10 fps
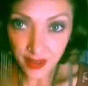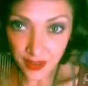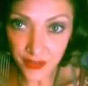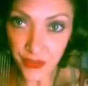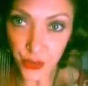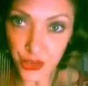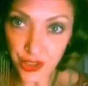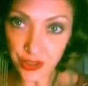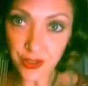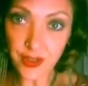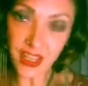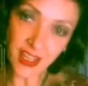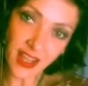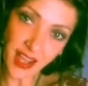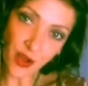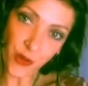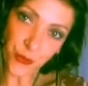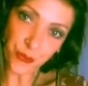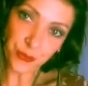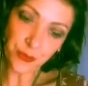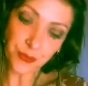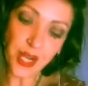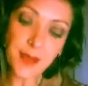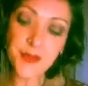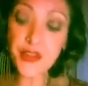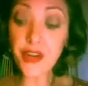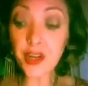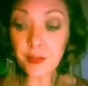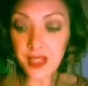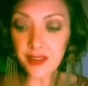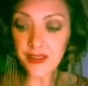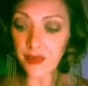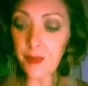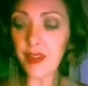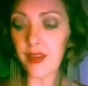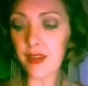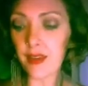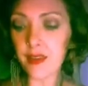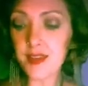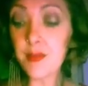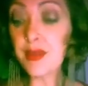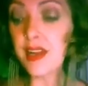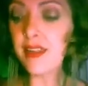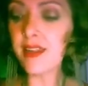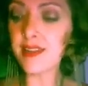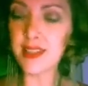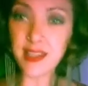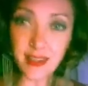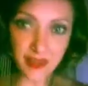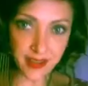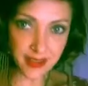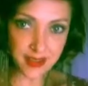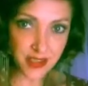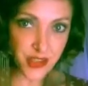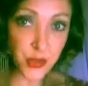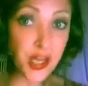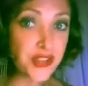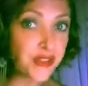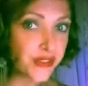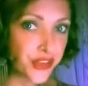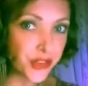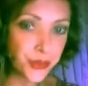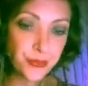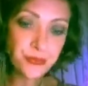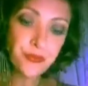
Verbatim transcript: in the future and now. Perhaps you're going to meet something, somebody that's healing the situation for you,